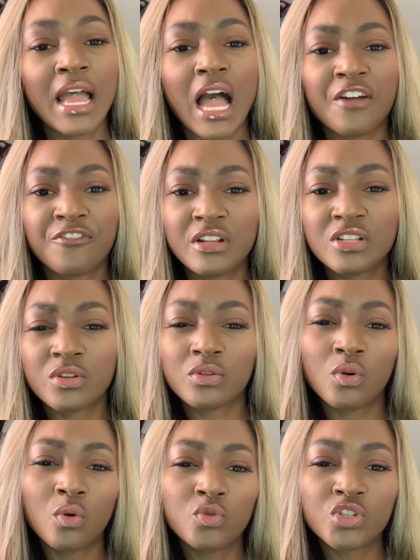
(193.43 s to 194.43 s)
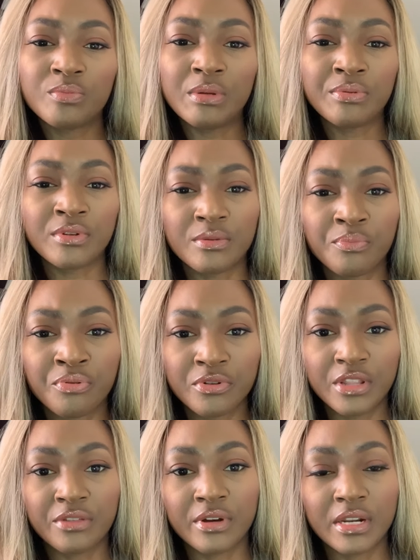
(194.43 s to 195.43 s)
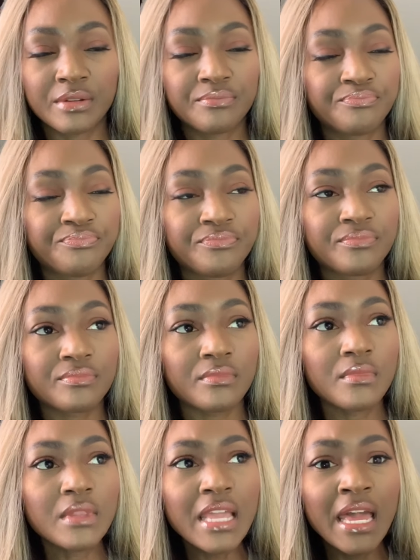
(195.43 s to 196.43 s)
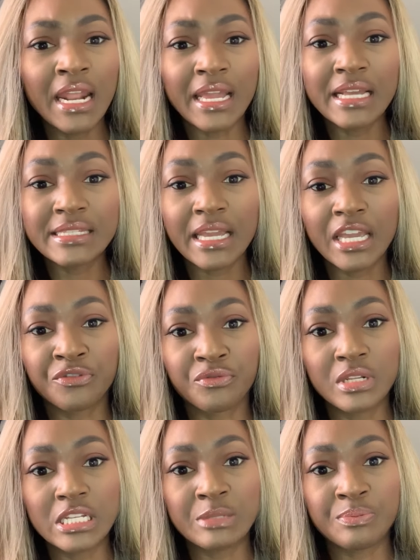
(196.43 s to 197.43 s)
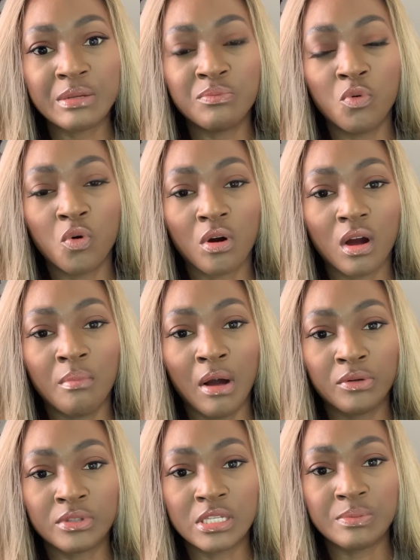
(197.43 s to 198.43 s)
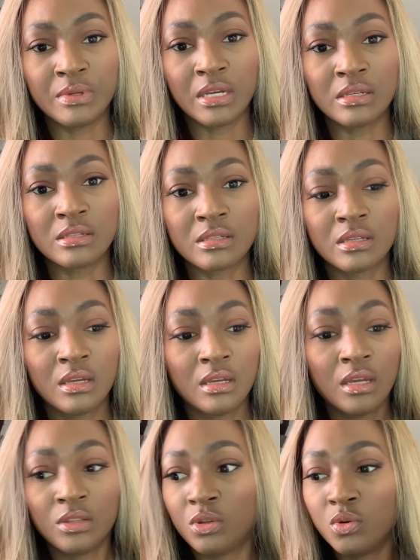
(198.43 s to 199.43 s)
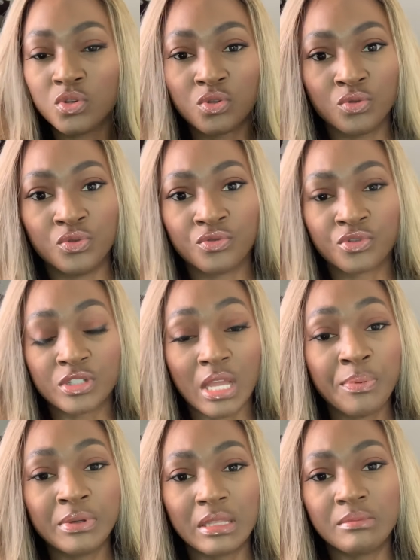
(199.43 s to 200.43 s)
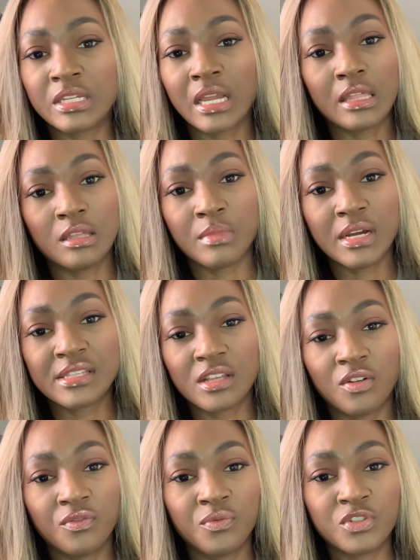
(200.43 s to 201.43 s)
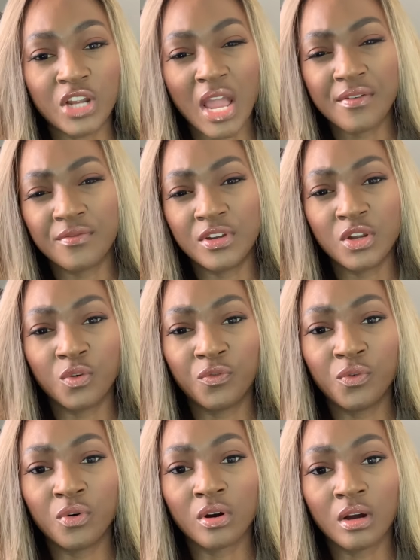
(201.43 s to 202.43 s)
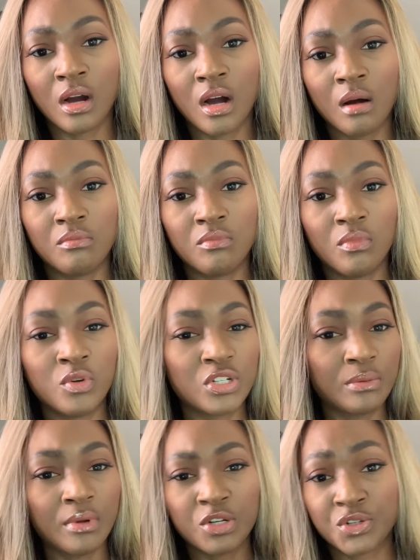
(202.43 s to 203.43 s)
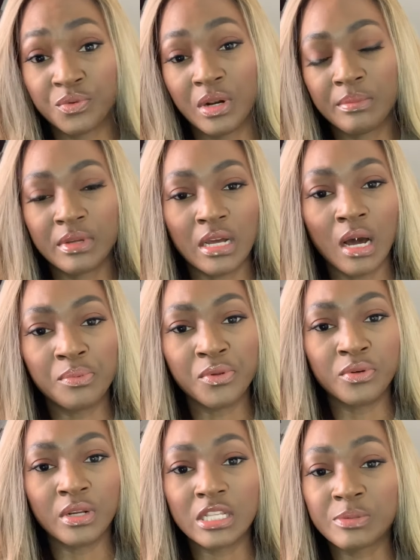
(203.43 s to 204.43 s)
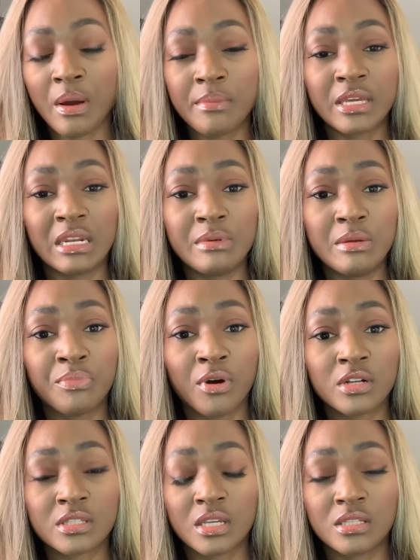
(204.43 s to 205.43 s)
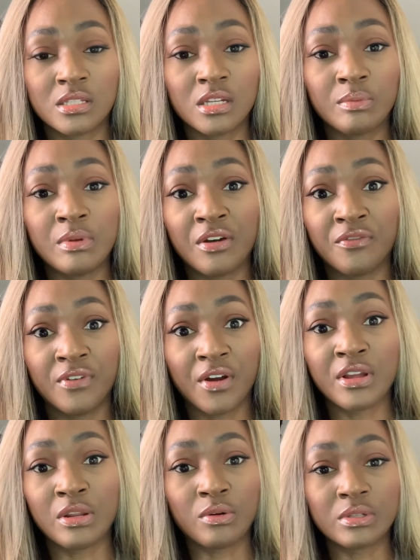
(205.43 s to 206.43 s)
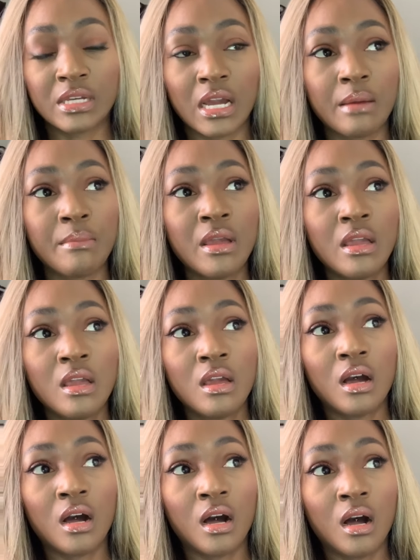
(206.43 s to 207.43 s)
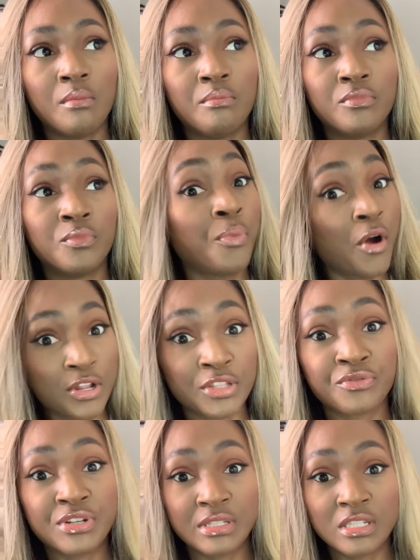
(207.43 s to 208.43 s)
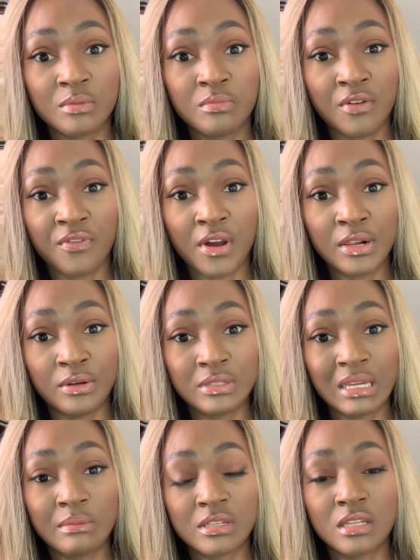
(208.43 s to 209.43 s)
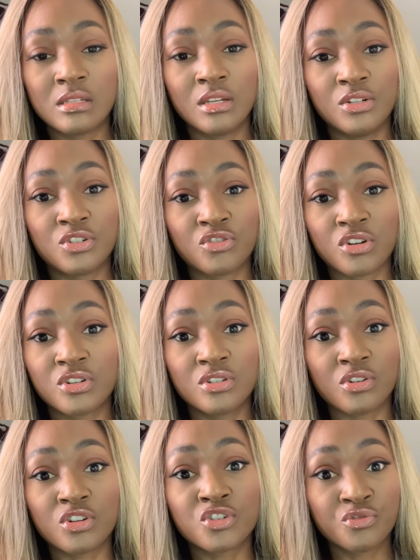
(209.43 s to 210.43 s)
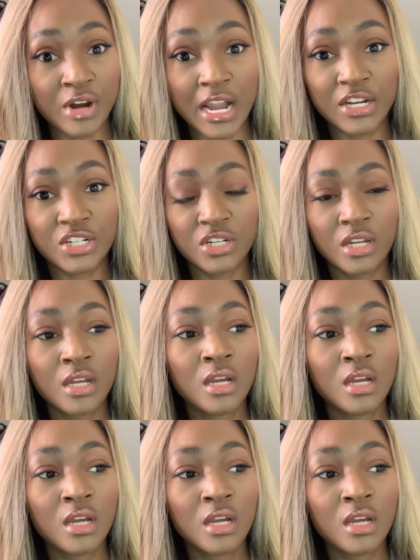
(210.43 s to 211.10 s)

I feel as though the hole should be pre-threaded. And I guess I can really speak more about this because those two drawers, I put them together myself, which I have a video for, which I'm not sure when I'm going to upload it. It's probably going to be in parts because it took me a very long time. Part of the reason it took me a very long time is because the instructions are trash.